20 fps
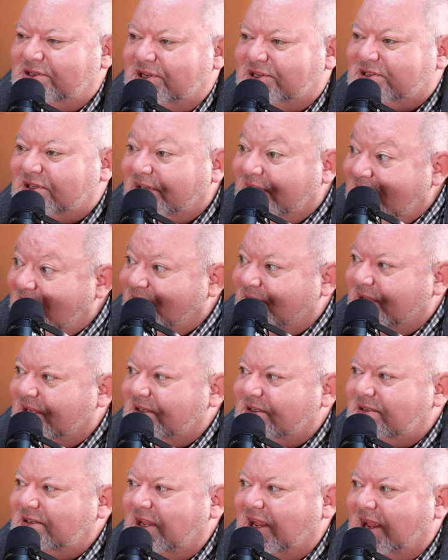just lived
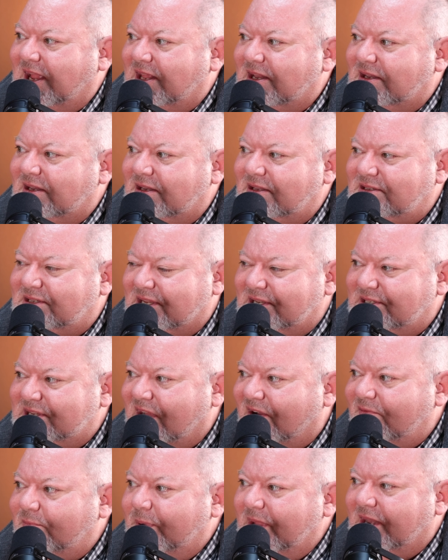it. And since
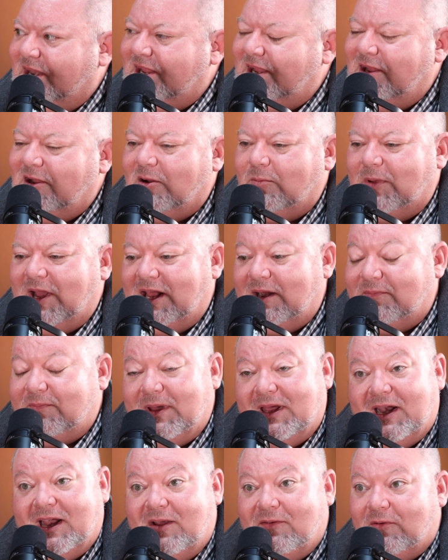I've been here, man, I've
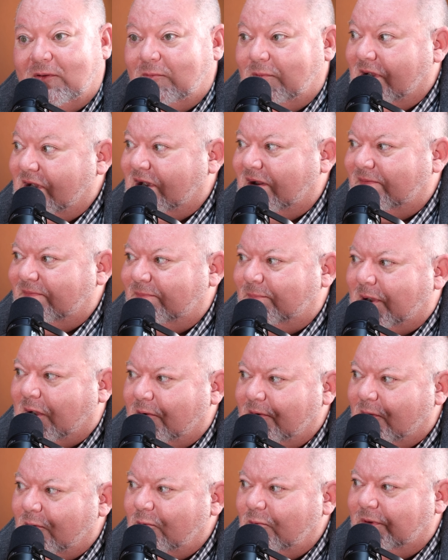been everywhere. I've
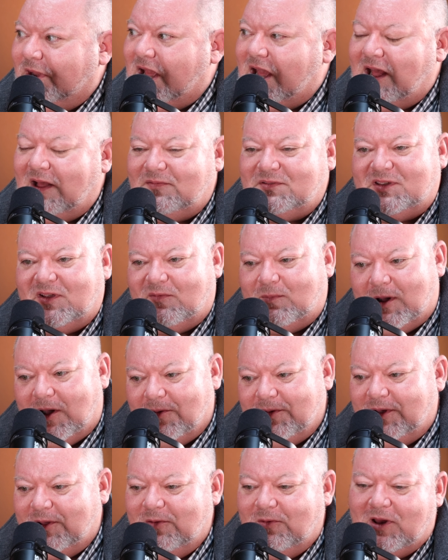bought old knives. I've
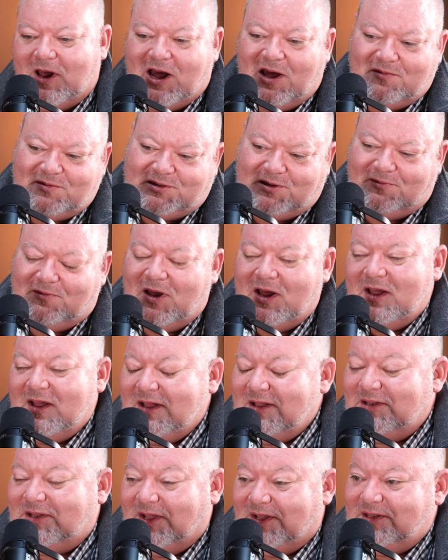bought new knives. I've
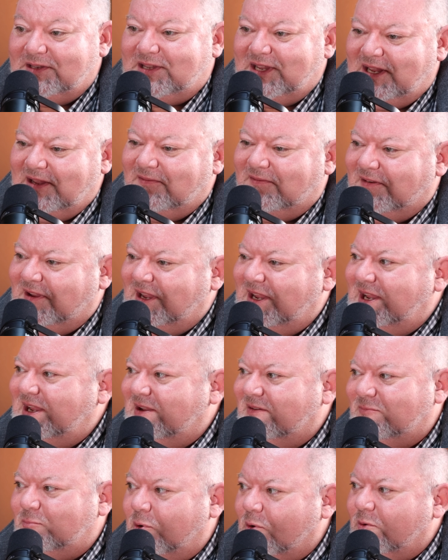done T
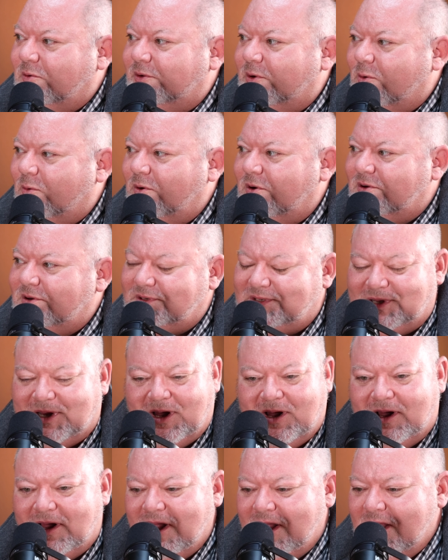V, pulled orders,
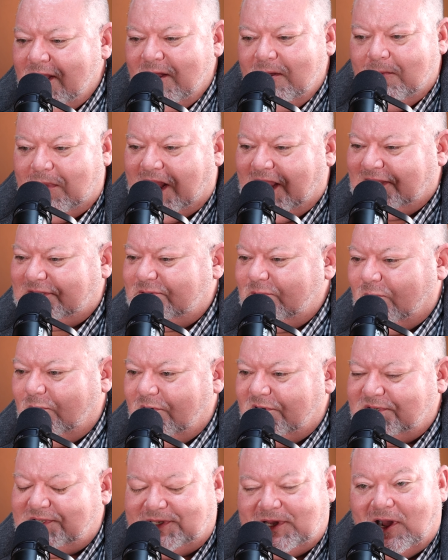uh, packed
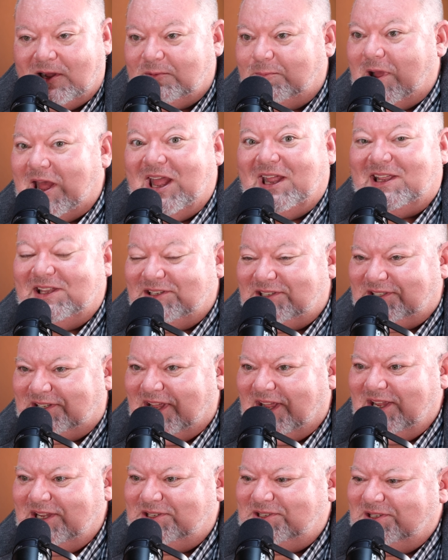orders, stock packing
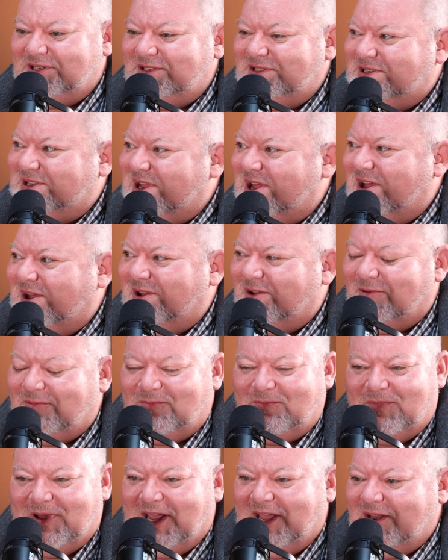stations. Uh,
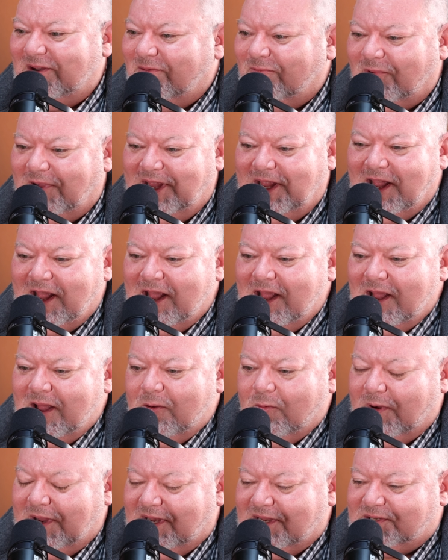man, and we
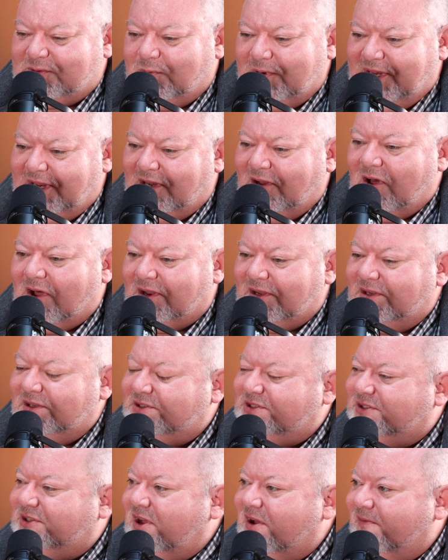we just we did a lot of
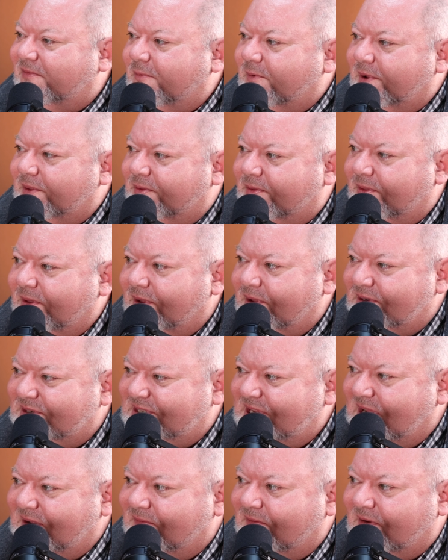good stuff with uh, T